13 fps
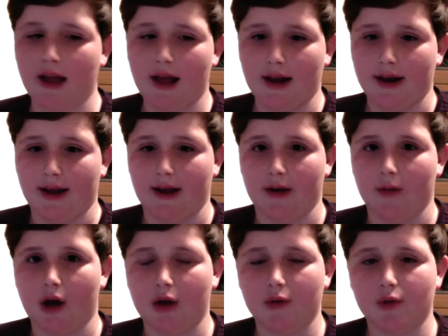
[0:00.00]
Now,
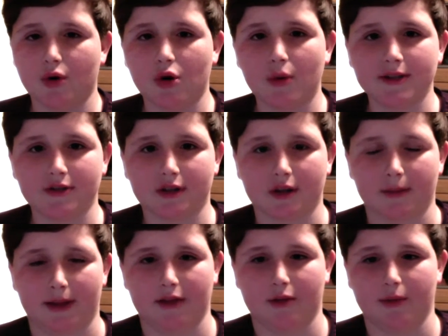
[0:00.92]
I would always
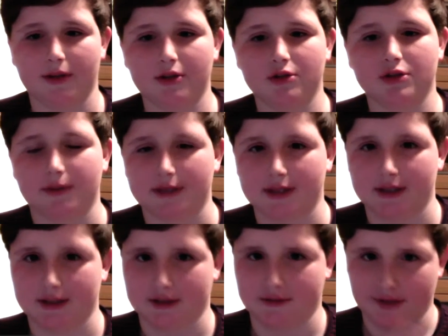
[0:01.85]
recommend that when you're doing
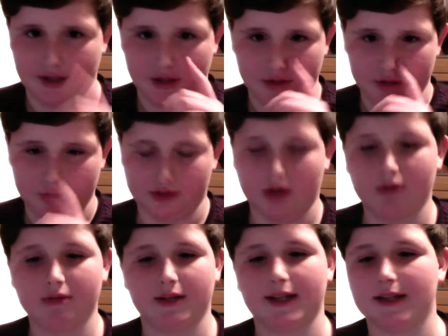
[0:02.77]
these videos, you
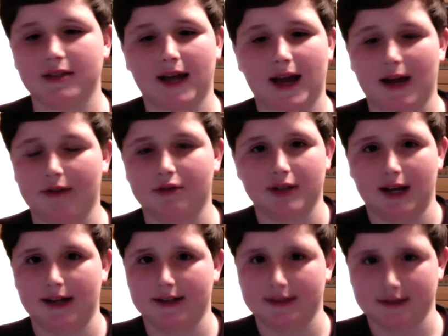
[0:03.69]
don't need to have good
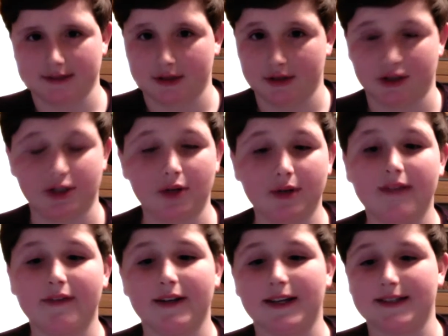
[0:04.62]
editing skills. You don't
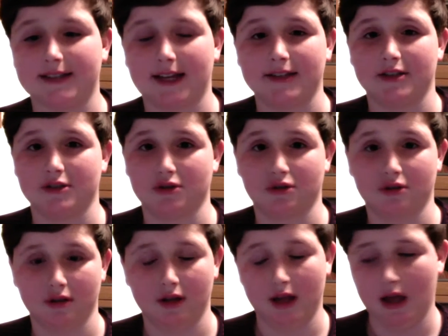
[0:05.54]
even need to edit at
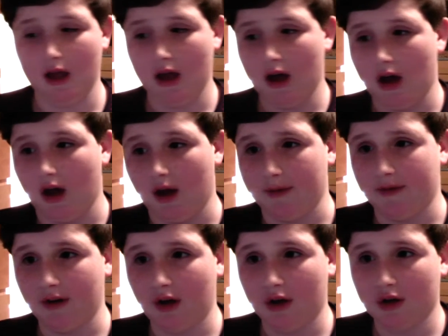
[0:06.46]
all. Um, if
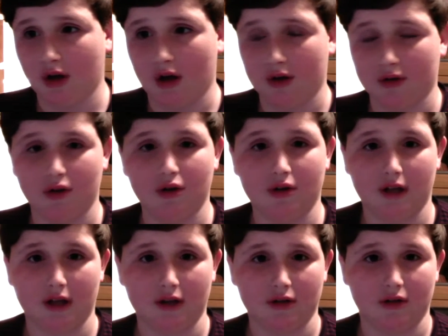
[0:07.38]
you look, uh, look
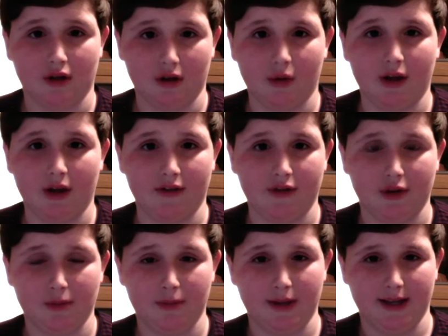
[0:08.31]
at quite a
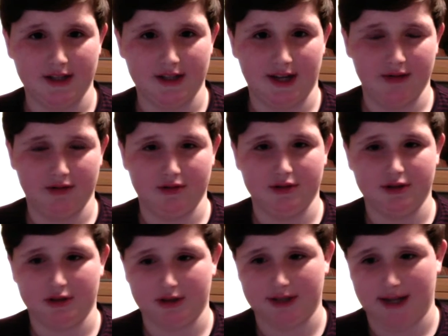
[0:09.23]
few big channels
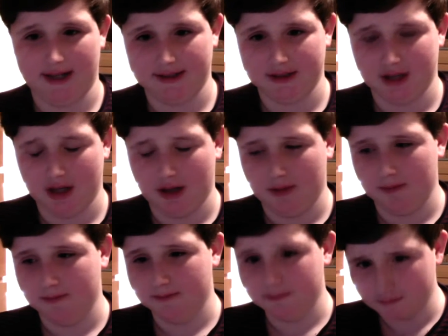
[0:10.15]
such as um,